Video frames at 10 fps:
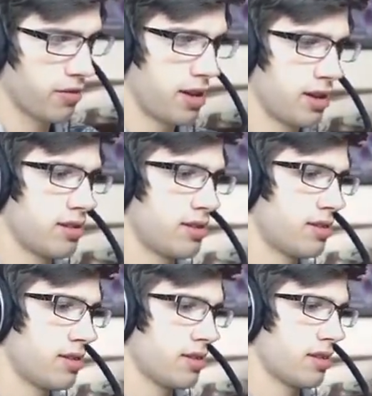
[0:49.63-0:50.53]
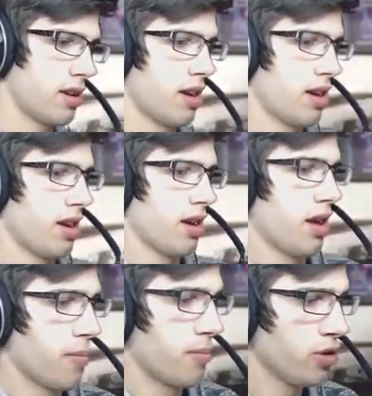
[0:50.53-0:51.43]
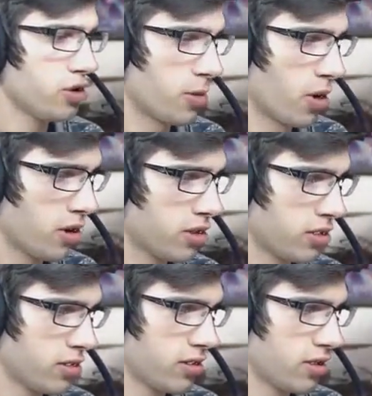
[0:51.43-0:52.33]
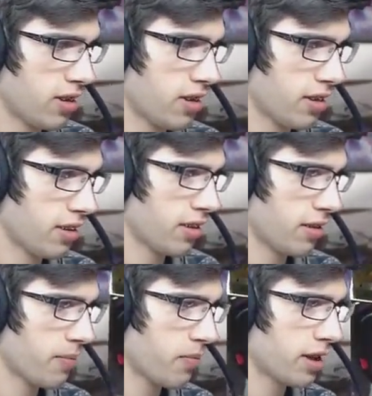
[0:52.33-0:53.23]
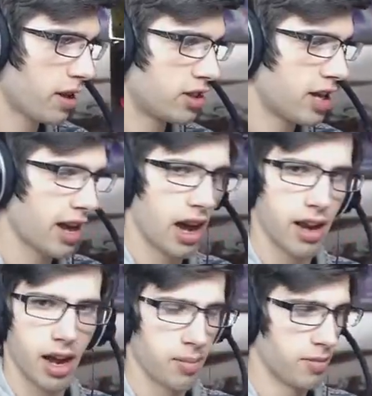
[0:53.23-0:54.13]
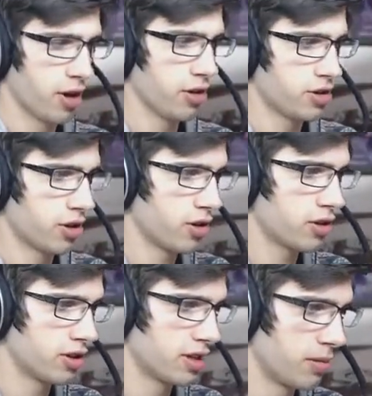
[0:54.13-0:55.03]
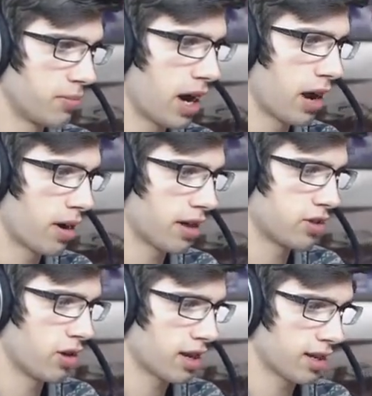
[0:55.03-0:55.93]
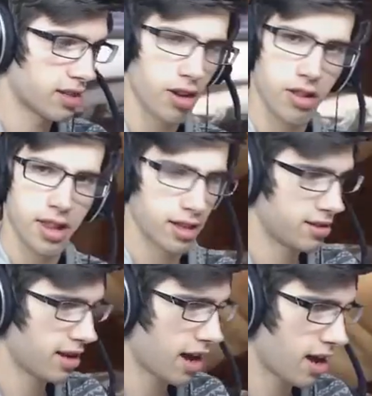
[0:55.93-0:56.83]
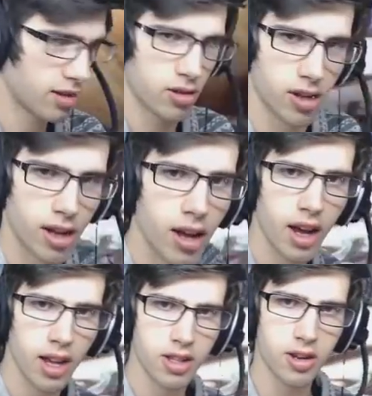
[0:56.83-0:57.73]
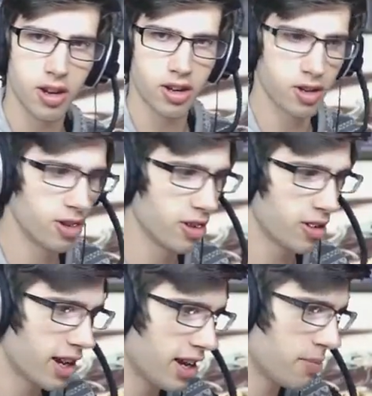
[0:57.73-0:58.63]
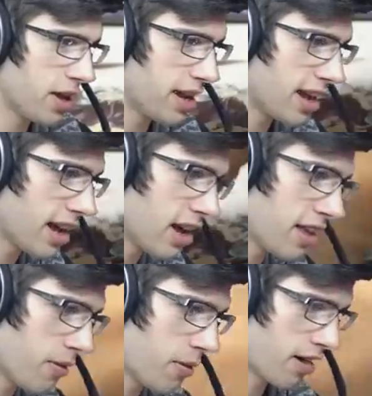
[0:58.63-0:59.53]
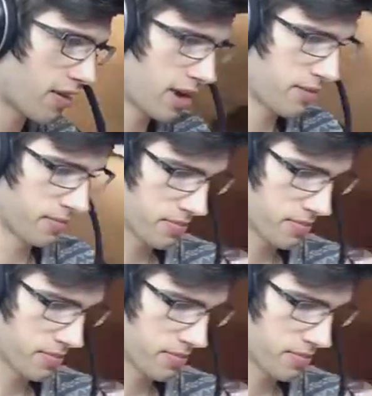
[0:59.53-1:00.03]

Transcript: of this booster box, check out those two, because in part 1 and 2 I kind of slowed things down and took a good look at it. But now that we're